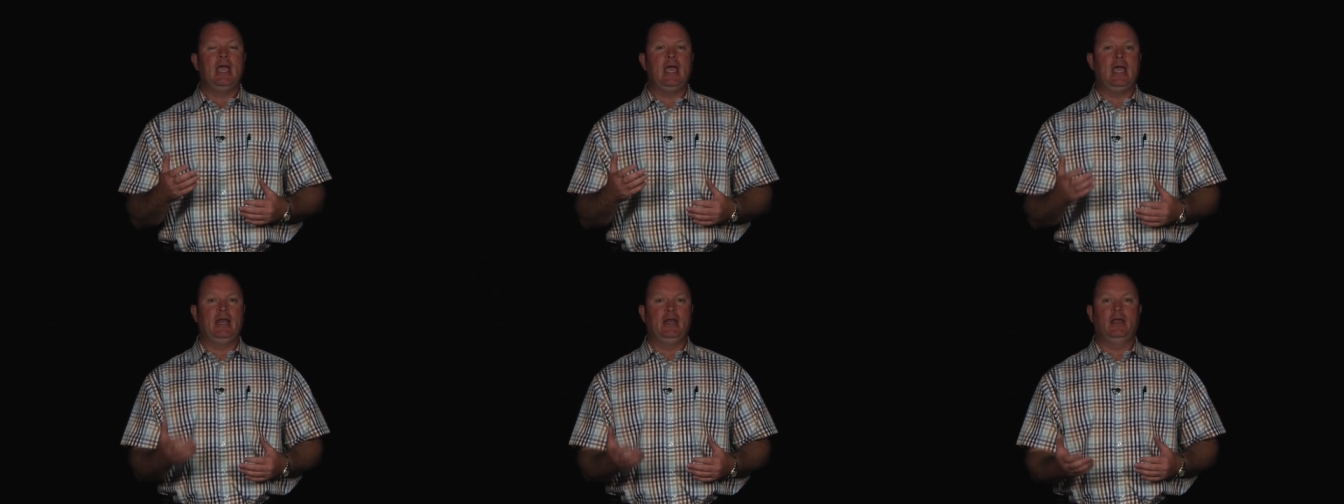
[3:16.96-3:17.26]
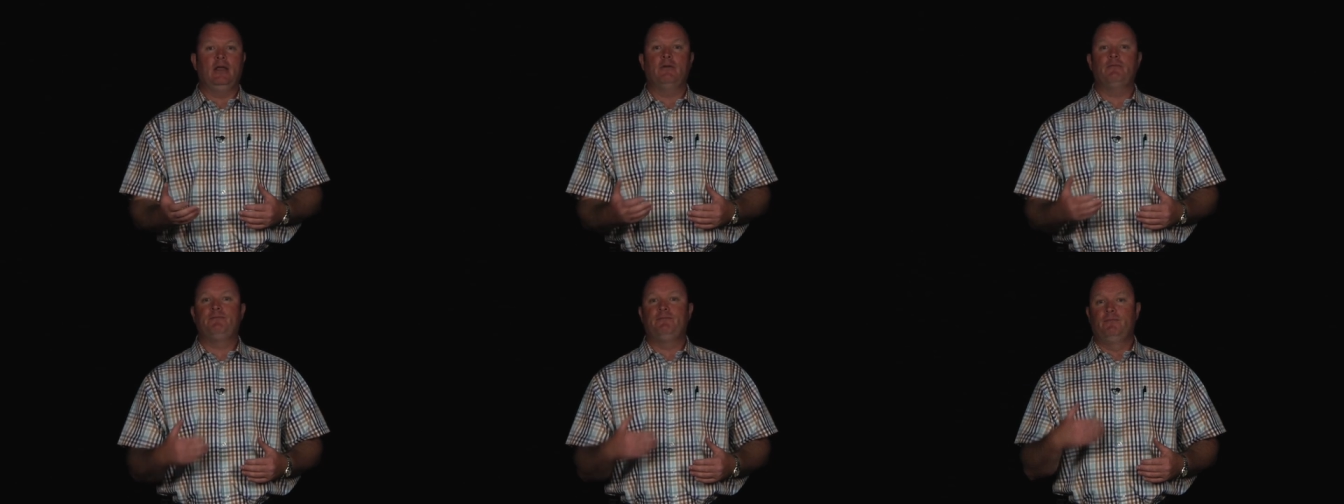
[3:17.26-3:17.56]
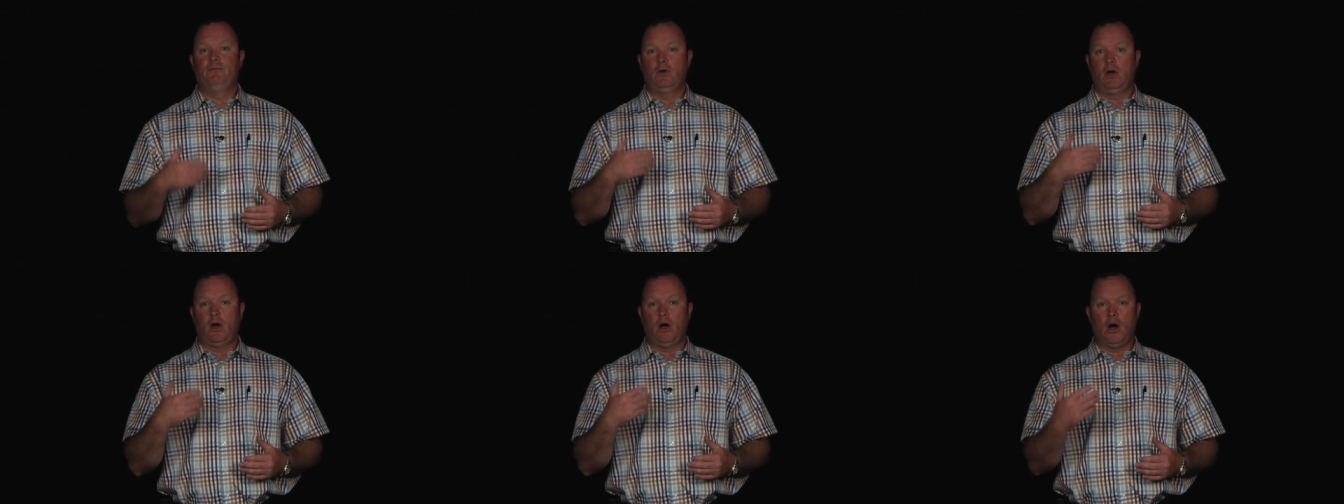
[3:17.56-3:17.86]
And
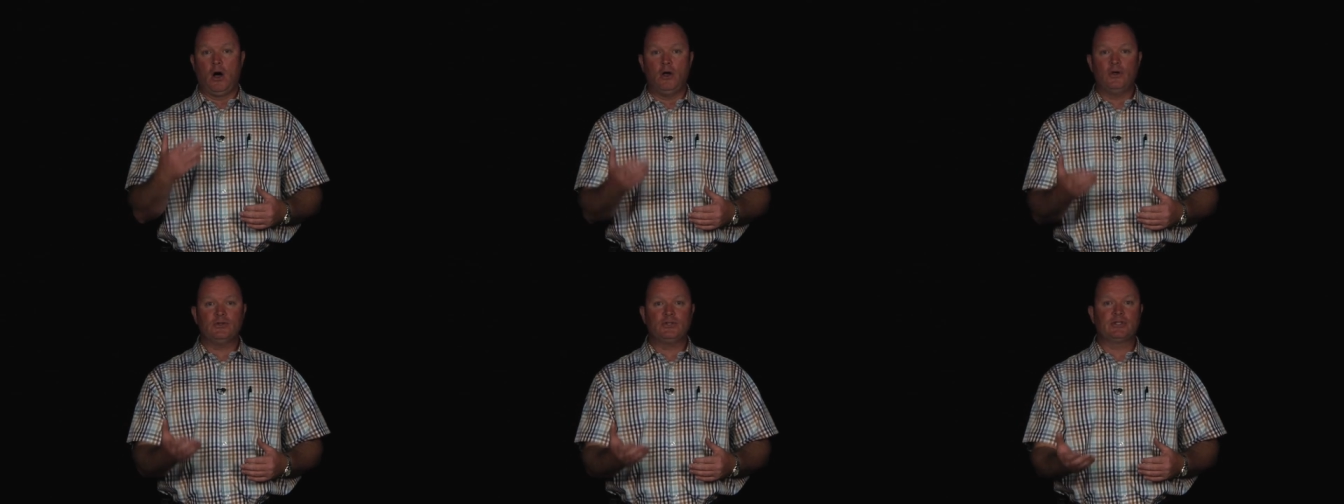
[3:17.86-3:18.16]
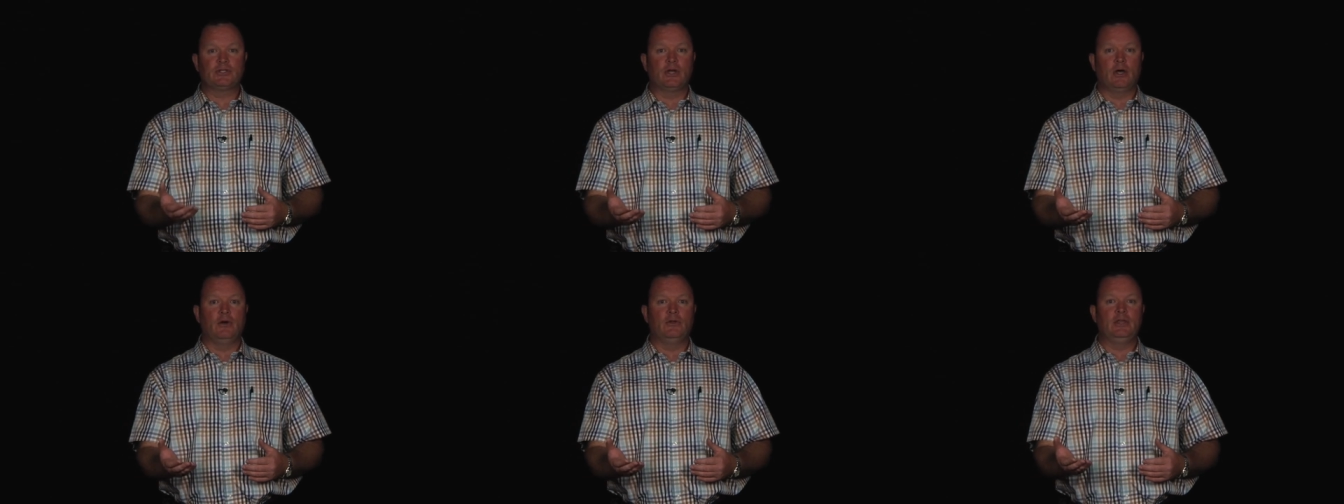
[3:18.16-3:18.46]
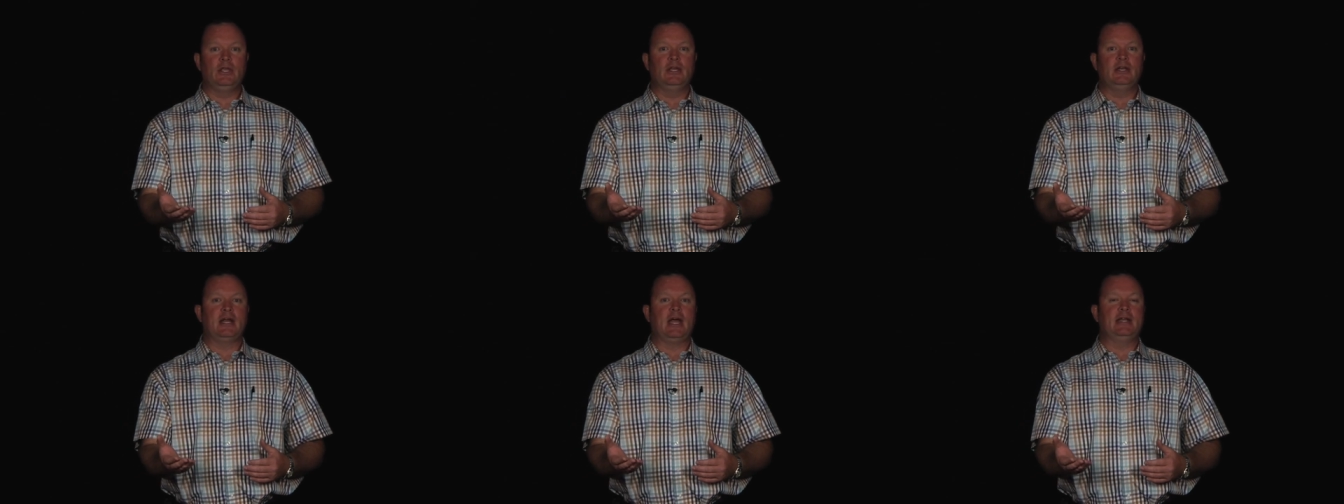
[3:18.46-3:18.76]

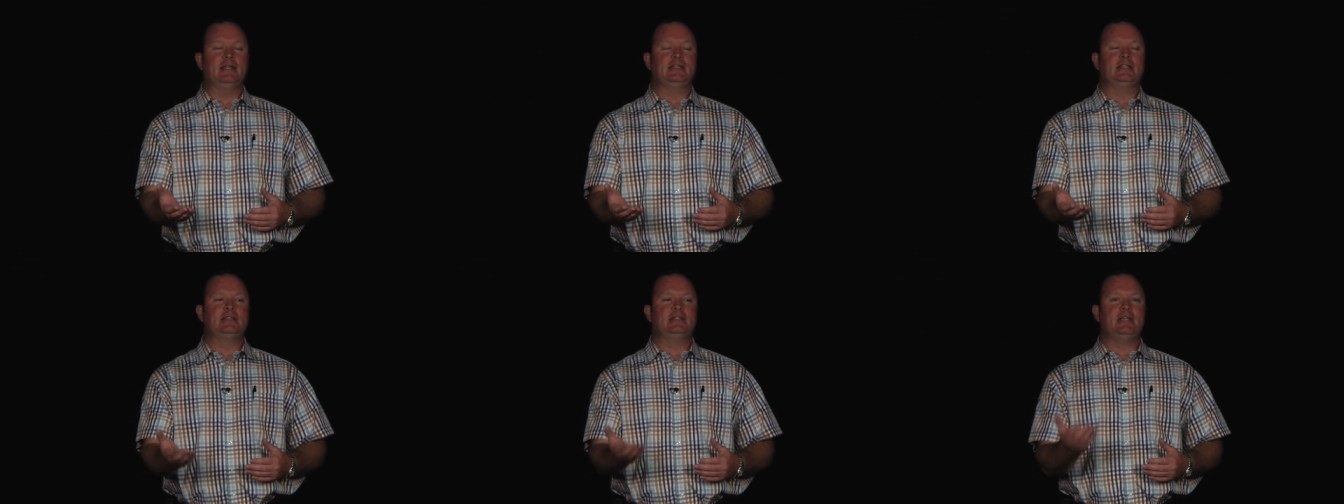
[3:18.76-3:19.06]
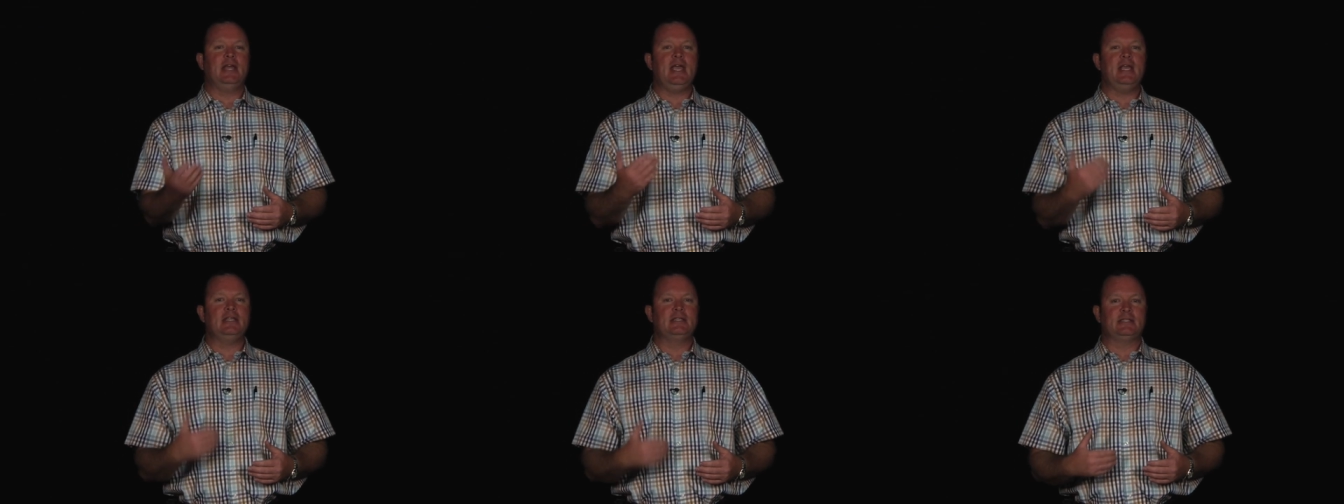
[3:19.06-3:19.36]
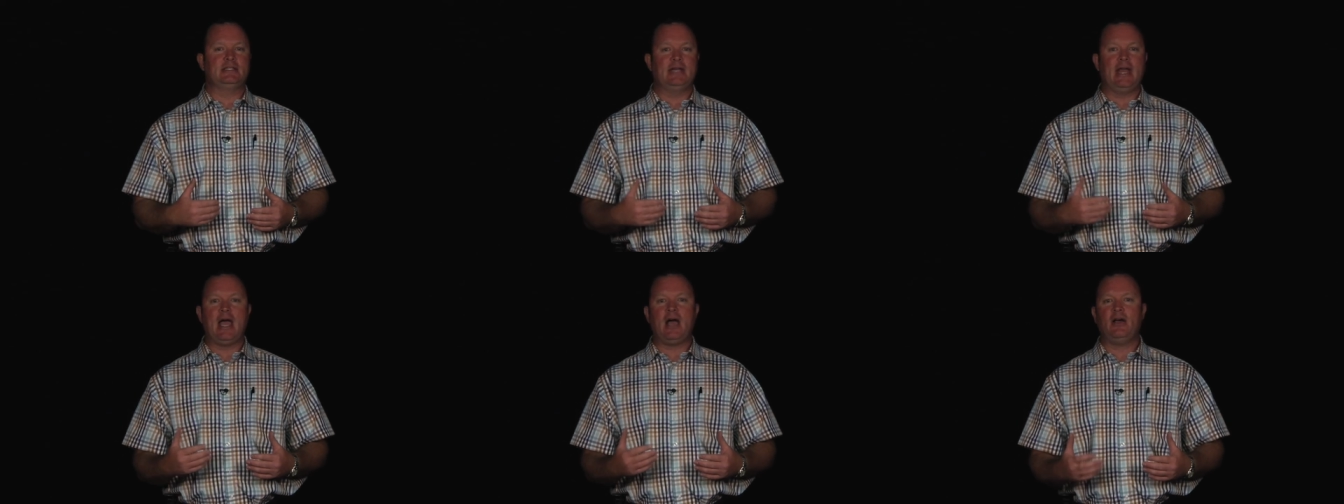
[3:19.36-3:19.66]
also, the United
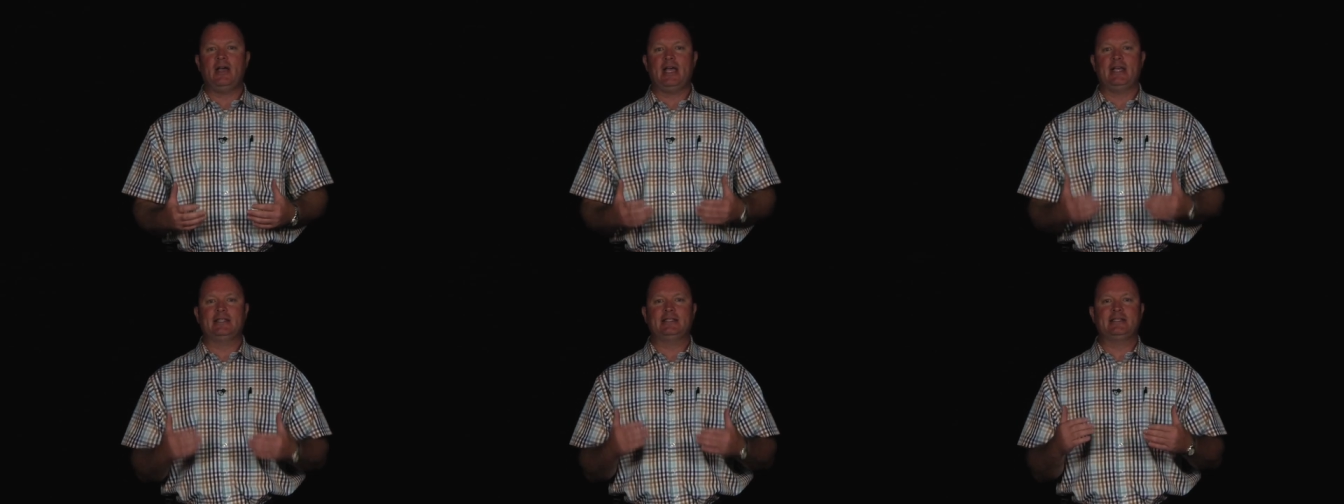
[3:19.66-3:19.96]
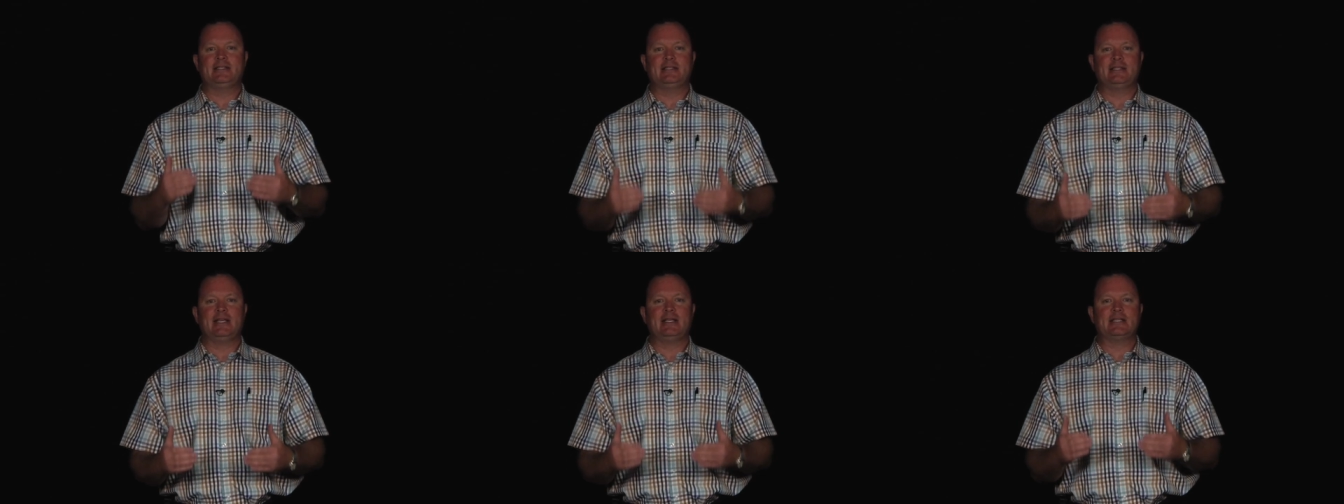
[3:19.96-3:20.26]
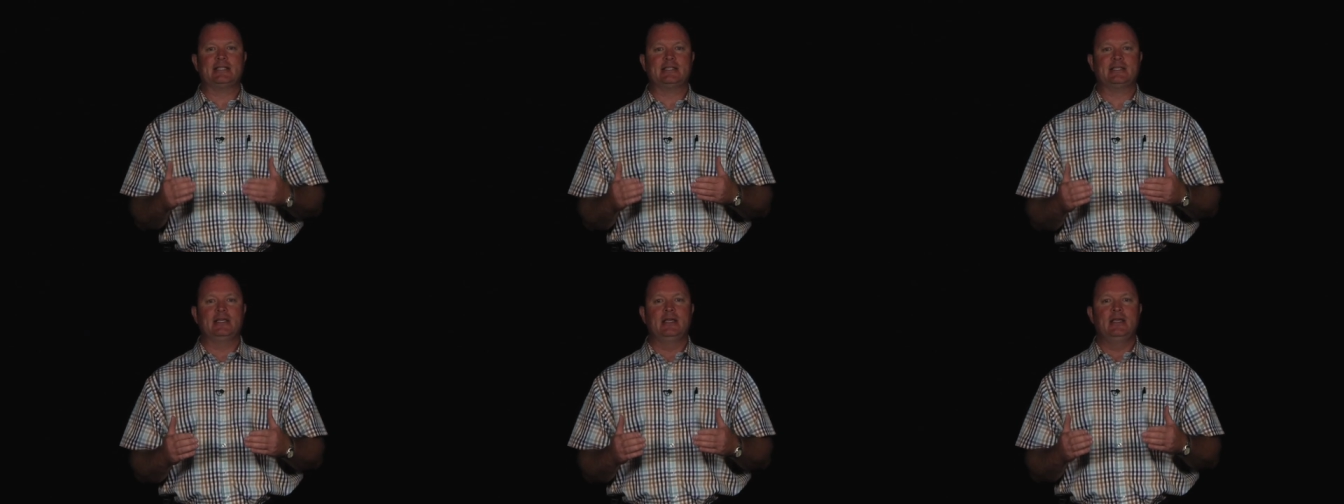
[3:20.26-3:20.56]
States now has
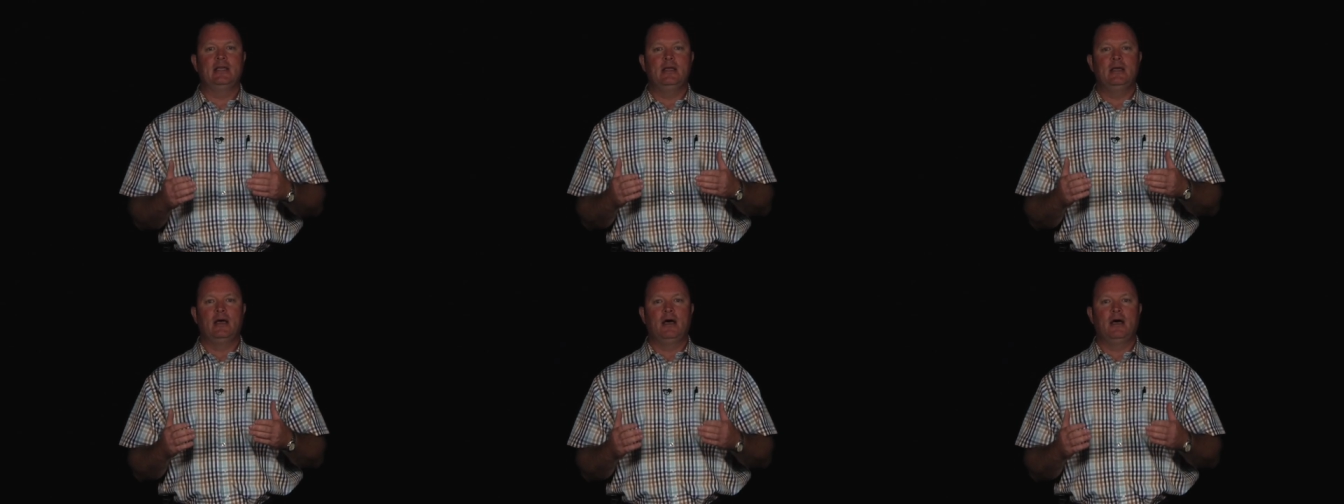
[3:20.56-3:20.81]
six